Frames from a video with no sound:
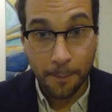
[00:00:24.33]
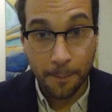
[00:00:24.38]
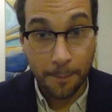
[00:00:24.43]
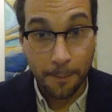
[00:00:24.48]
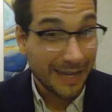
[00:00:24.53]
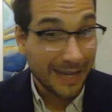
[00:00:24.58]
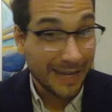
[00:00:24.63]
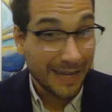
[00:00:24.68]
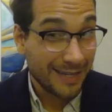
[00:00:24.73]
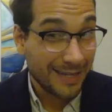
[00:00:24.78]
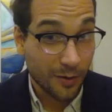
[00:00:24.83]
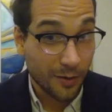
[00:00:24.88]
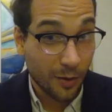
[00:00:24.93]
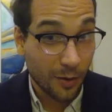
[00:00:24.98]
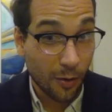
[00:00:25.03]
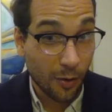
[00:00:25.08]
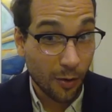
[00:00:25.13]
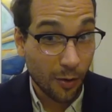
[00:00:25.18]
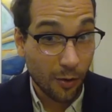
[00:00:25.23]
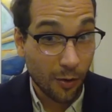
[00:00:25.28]
based
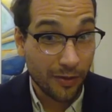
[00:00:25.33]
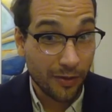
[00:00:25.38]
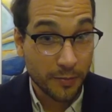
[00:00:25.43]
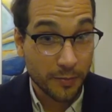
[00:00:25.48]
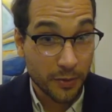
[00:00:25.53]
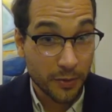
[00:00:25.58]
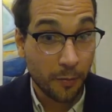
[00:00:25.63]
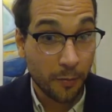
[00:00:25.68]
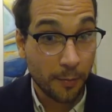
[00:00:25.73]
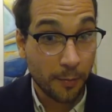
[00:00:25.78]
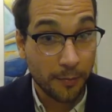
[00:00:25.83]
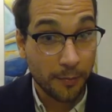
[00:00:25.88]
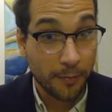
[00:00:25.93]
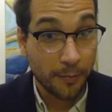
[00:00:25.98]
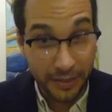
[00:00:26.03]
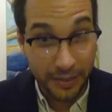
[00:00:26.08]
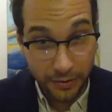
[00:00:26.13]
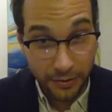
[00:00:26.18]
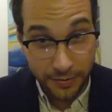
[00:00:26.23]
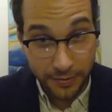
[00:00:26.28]
on their observable
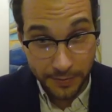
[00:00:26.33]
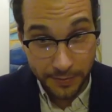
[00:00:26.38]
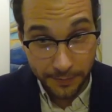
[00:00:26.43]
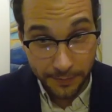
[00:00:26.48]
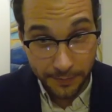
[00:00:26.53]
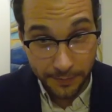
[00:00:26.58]
features.